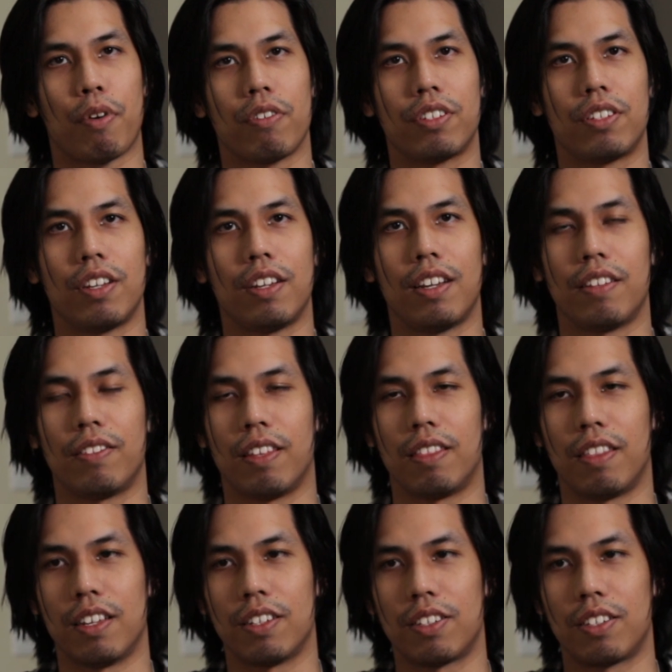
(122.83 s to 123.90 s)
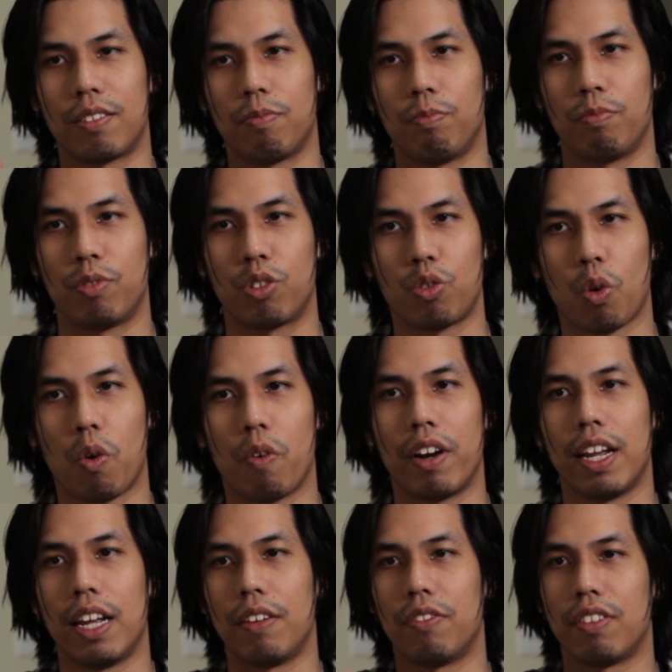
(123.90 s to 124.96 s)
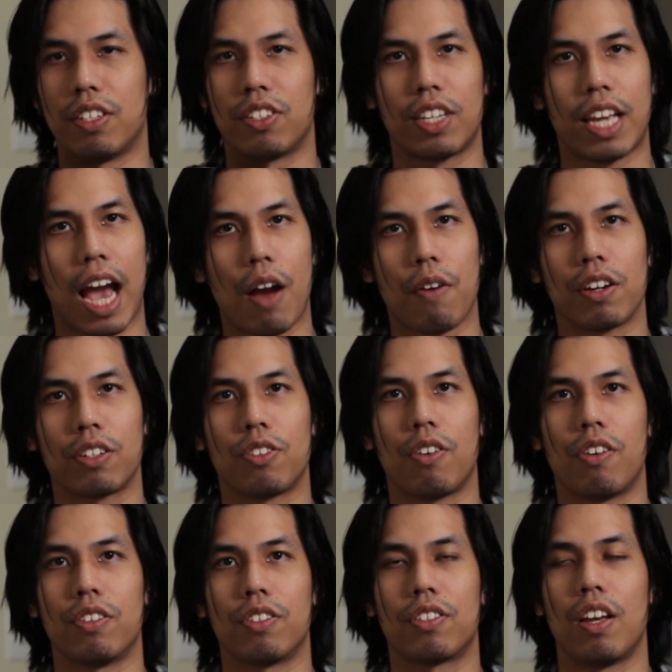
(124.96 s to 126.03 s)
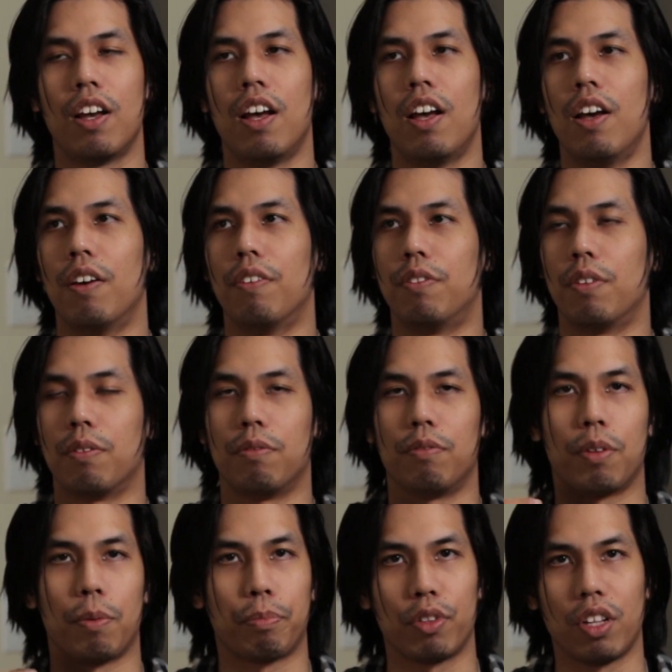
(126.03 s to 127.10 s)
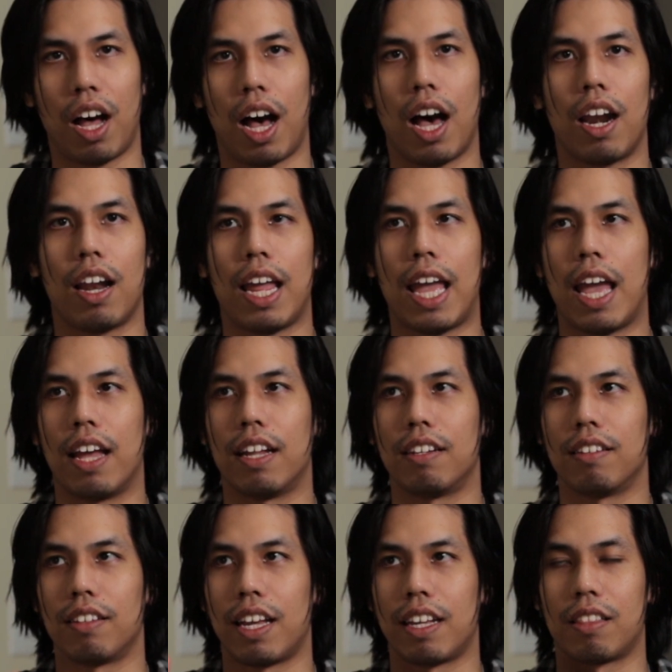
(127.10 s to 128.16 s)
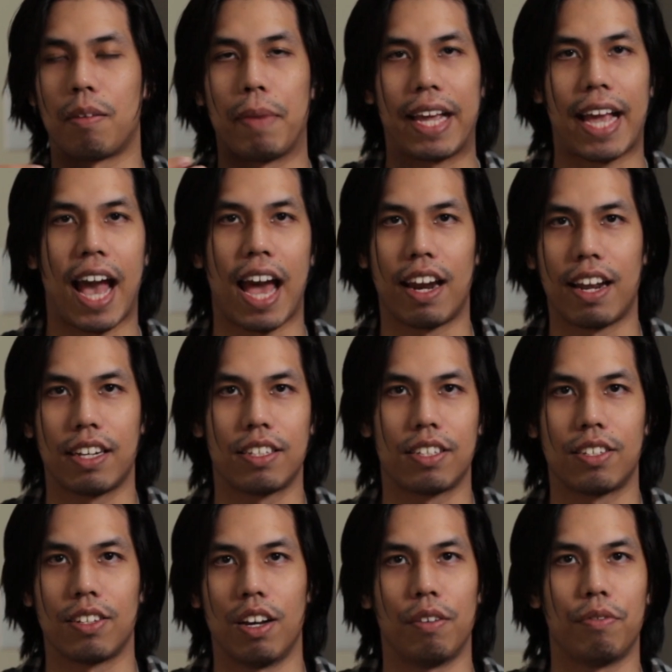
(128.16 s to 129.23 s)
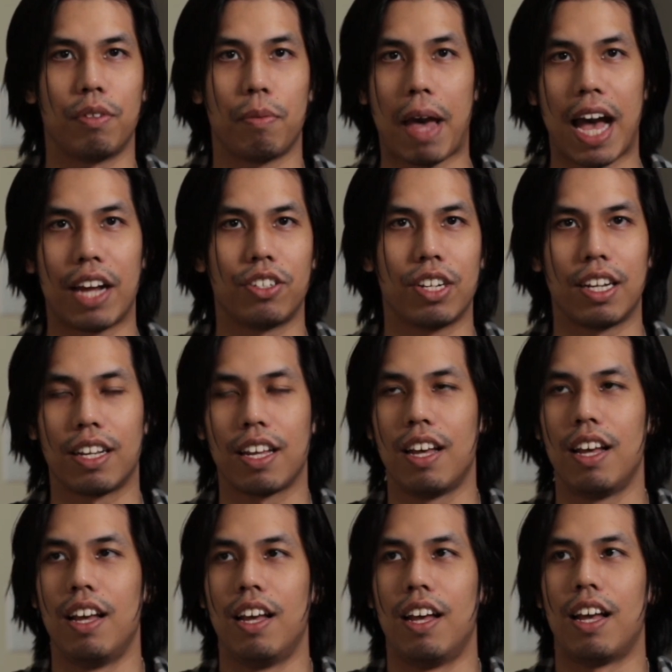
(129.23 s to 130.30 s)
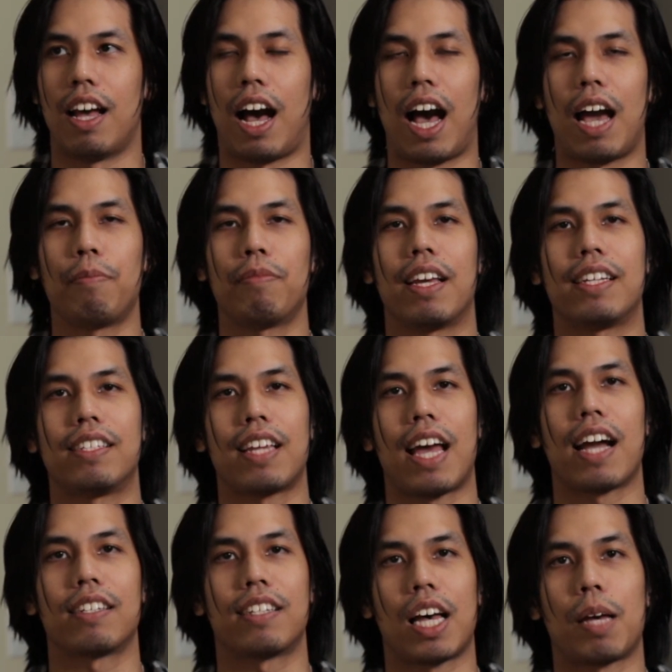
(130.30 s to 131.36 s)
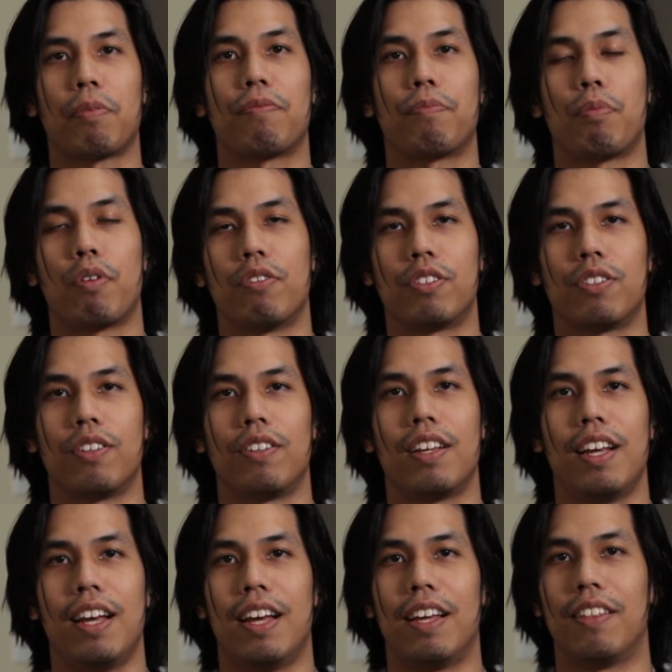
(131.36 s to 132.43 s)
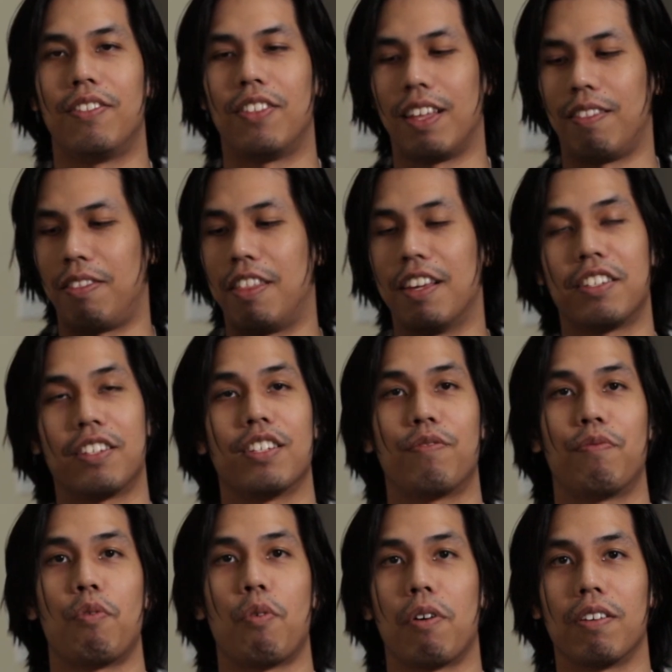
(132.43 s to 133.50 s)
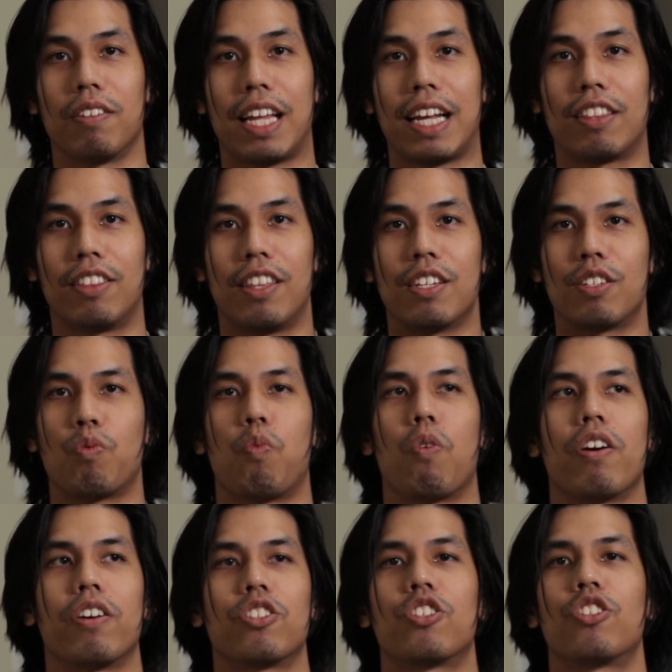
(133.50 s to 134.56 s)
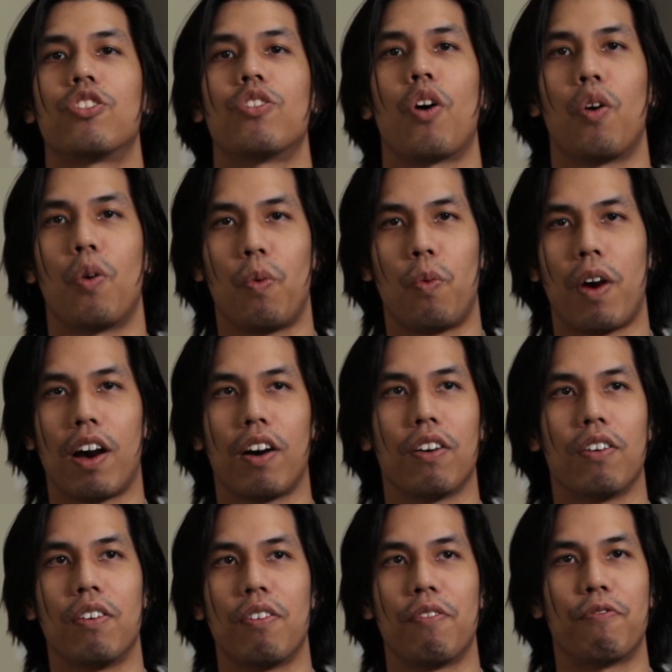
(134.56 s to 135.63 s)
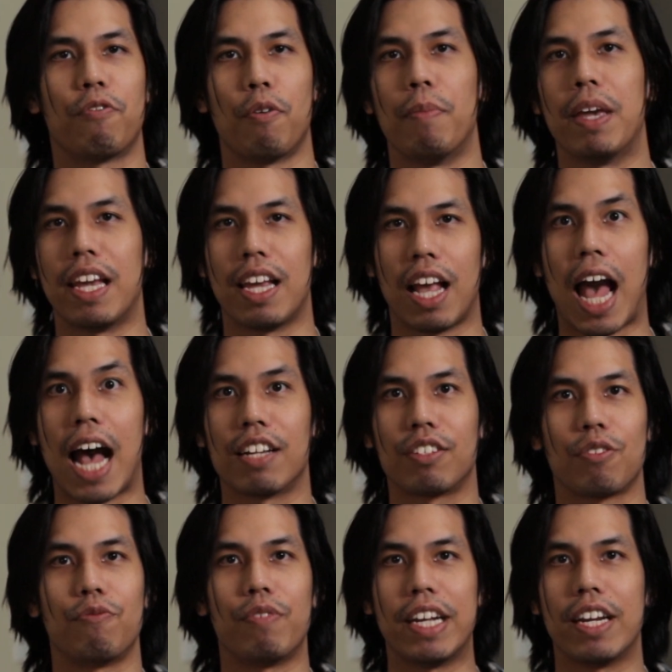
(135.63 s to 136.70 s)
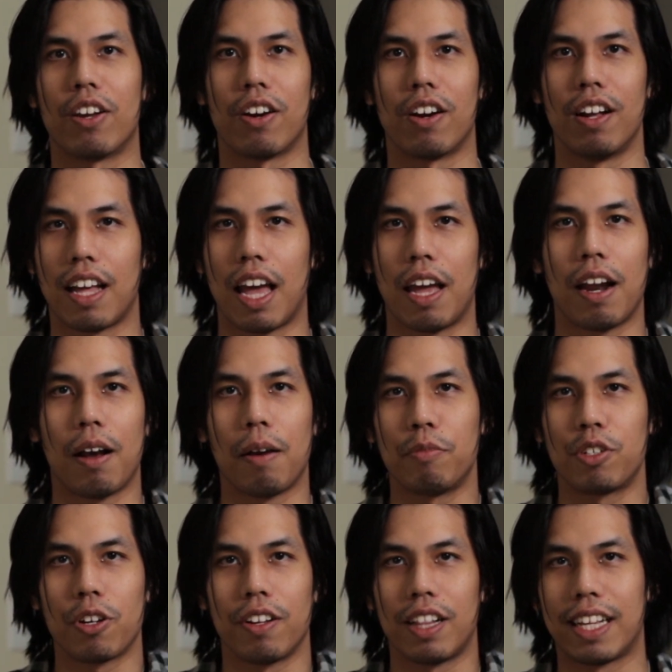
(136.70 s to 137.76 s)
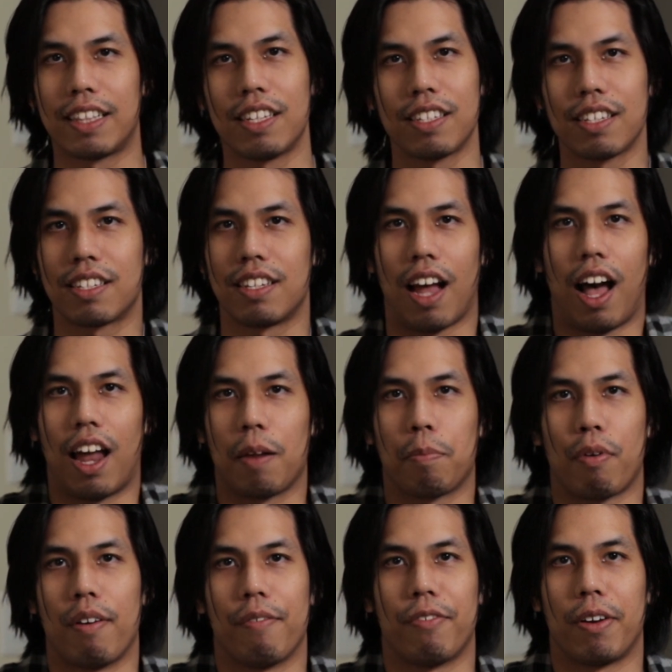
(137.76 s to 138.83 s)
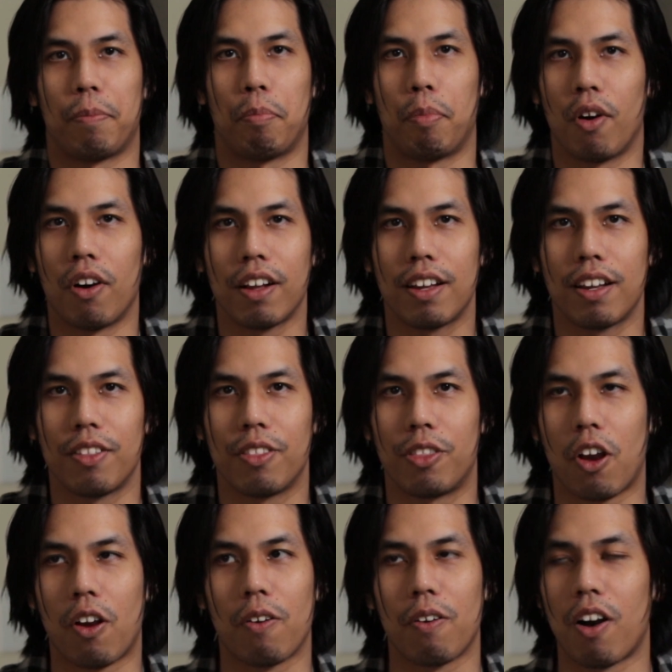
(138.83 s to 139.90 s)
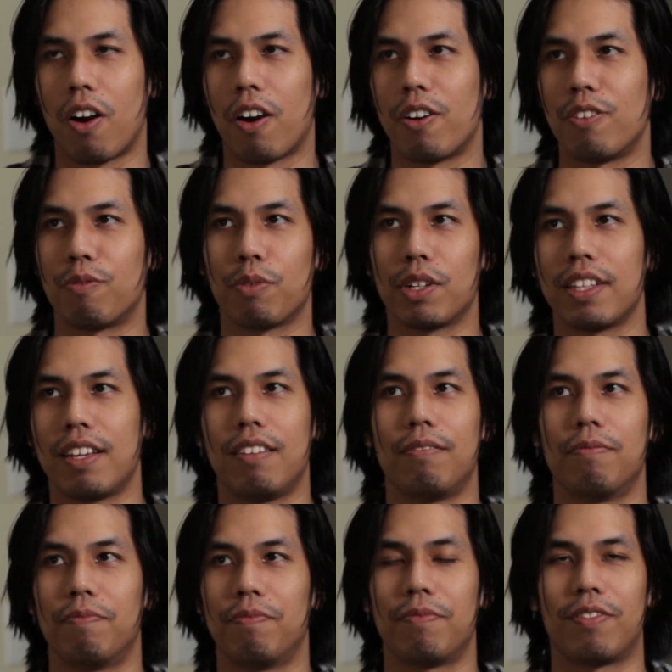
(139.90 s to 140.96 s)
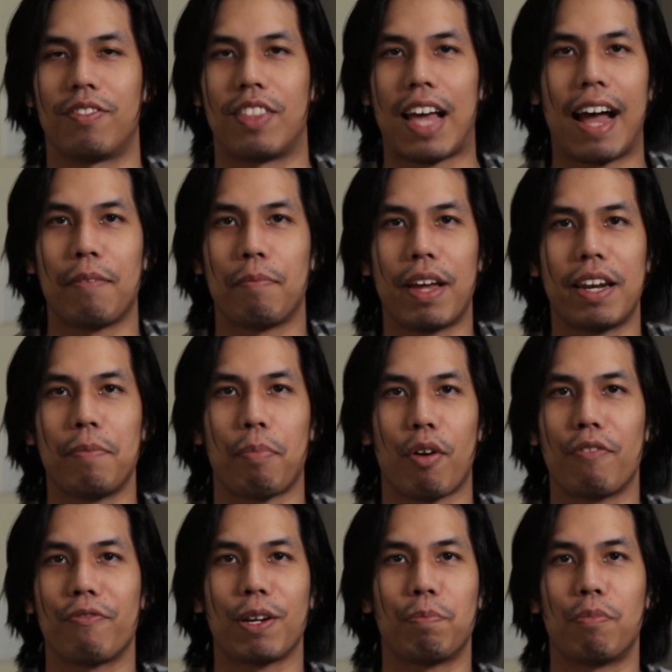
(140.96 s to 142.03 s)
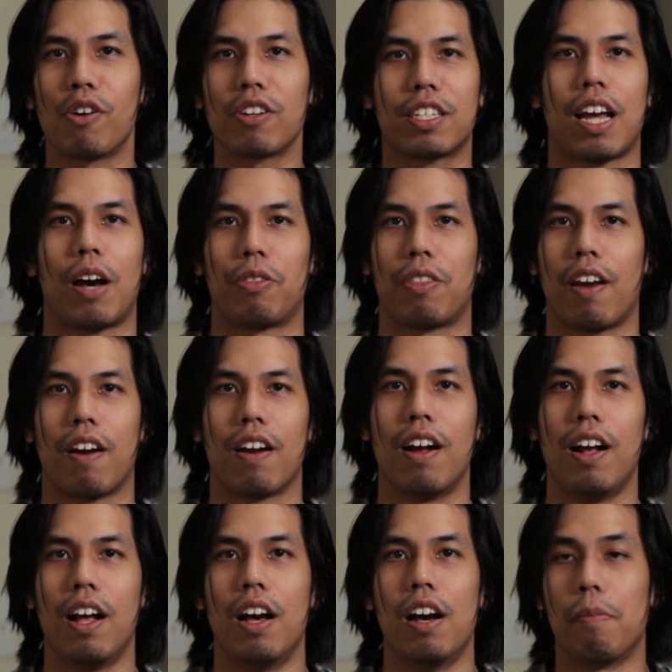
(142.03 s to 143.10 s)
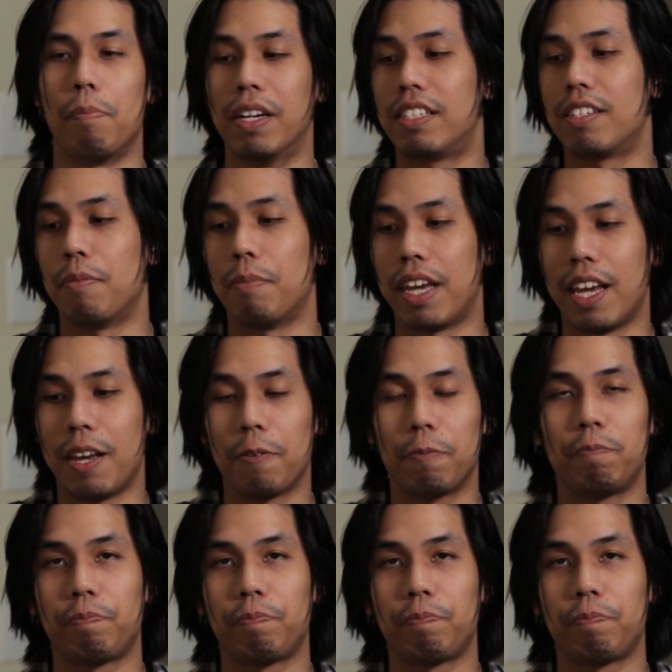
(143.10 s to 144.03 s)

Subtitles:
person that this story, these characters, the plot, and like the mechanics of the magic, I'm the exact type of person that this is for. Like, this works so well for me as a reader. And I'm sure, like, this is not a perfect book. There aren't really that many perfect books out there, but to me,